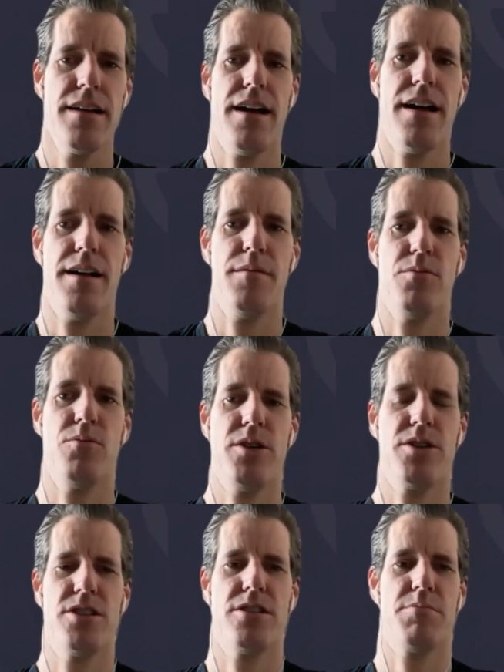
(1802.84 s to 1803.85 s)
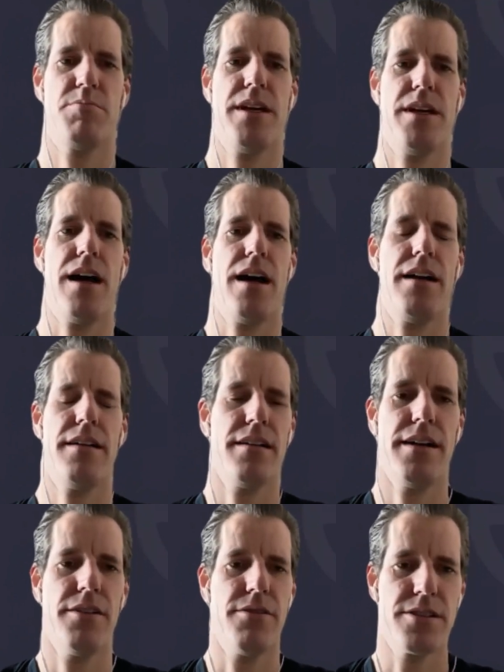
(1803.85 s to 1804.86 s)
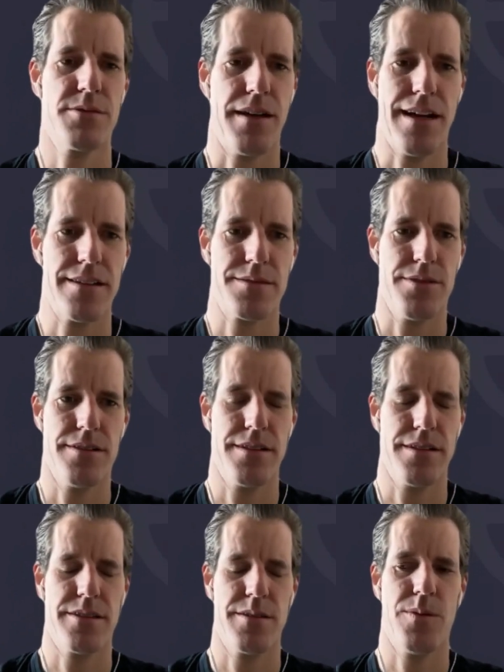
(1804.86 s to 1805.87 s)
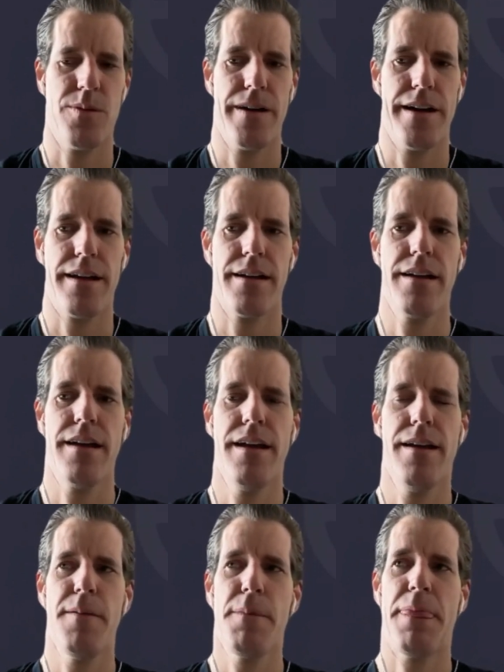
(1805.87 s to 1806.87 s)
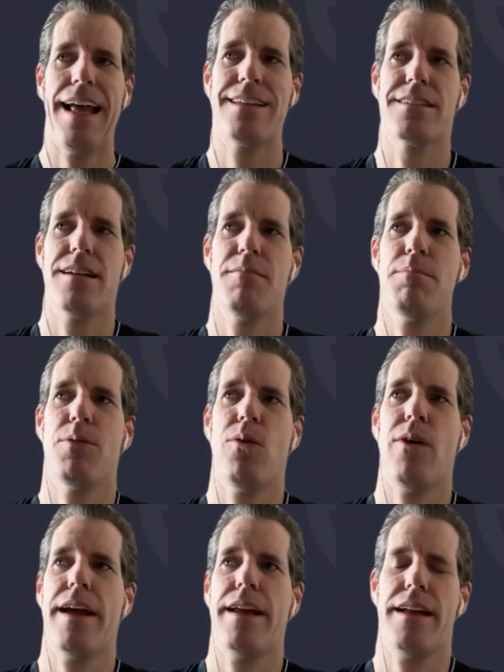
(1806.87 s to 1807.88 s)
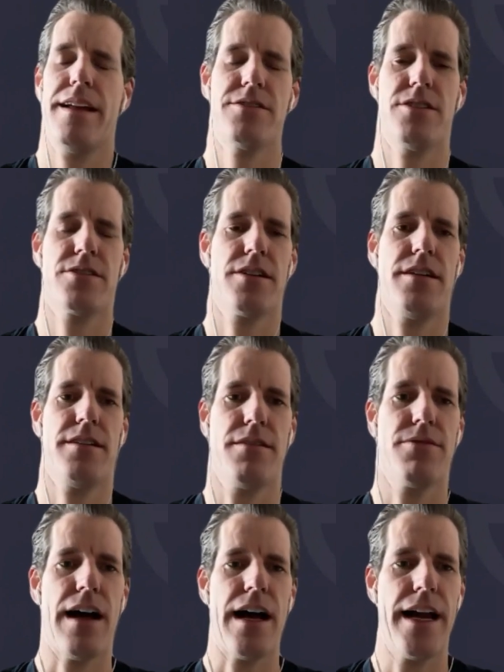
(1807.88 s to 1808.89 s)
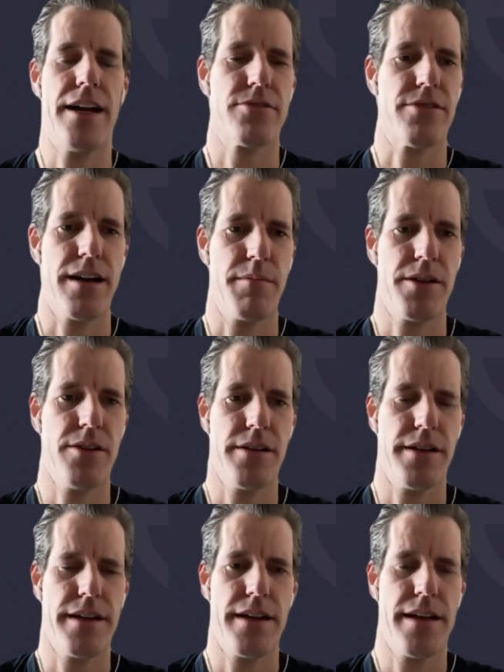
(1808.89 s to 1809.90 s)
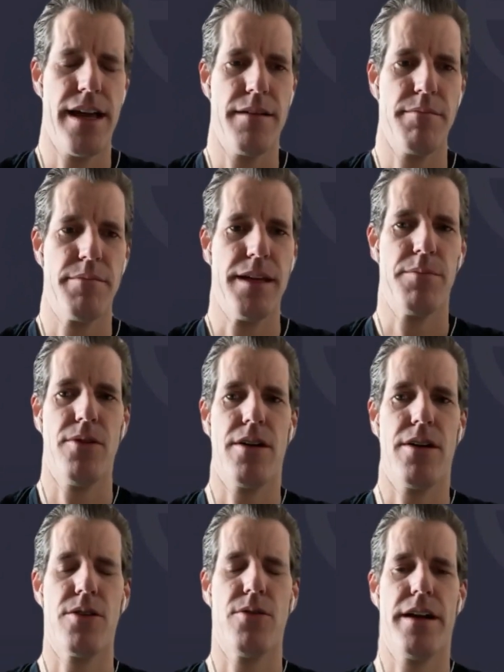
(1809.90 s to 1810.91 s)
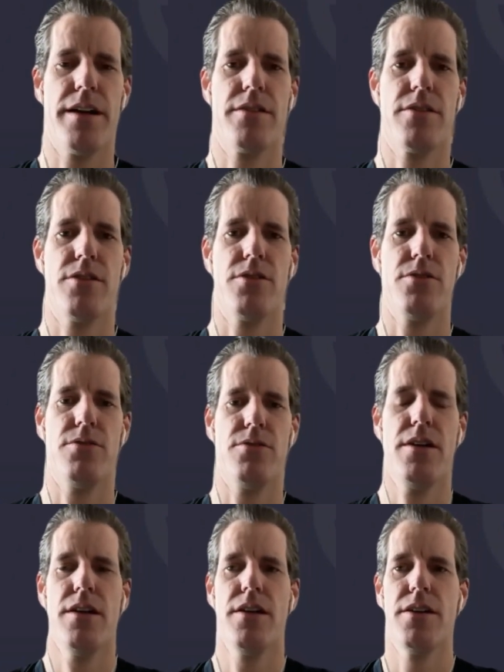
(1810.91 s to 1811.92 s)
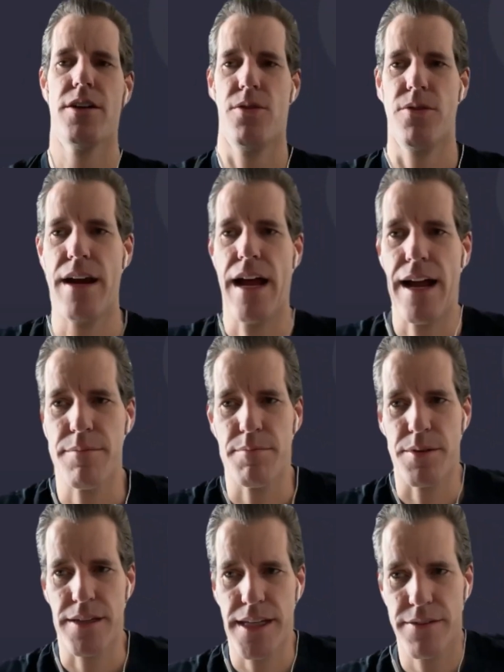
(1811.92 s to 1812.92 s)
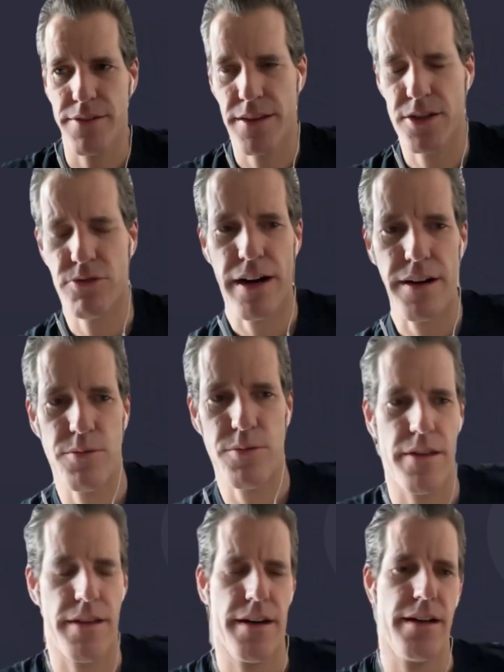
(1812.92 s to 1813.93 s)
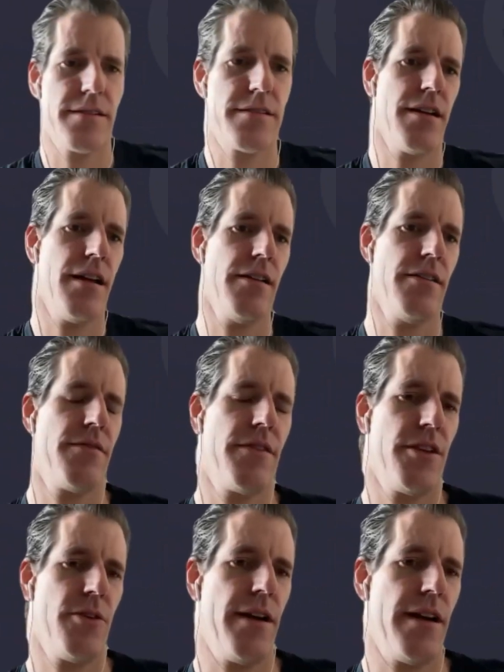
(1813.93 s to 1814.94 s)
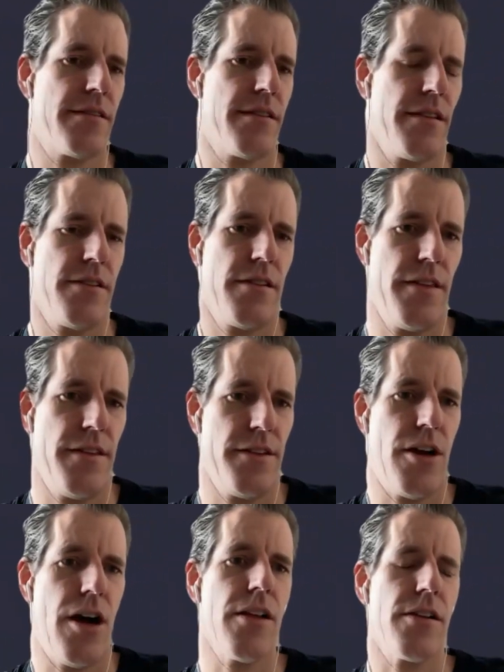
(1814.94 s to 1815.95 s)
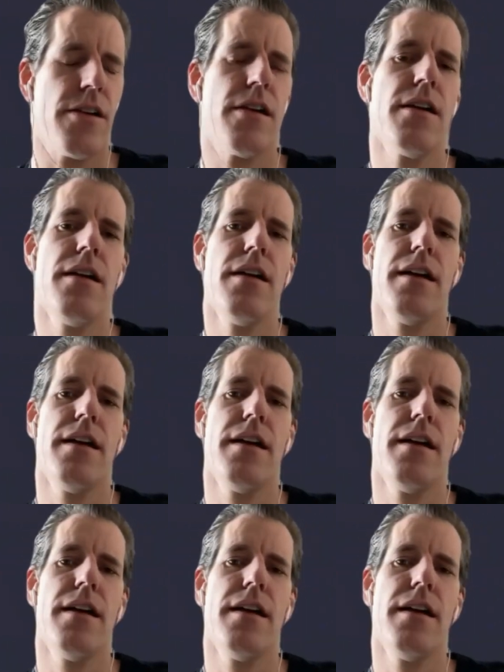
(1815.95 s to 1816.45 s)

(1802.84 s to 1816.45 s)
um, which is beyond irresponsible and disappointing. At some point, it's just going to defy credibility, and people are going to, you know, not believe in the creditworthiness of the U.S. and the and the dollar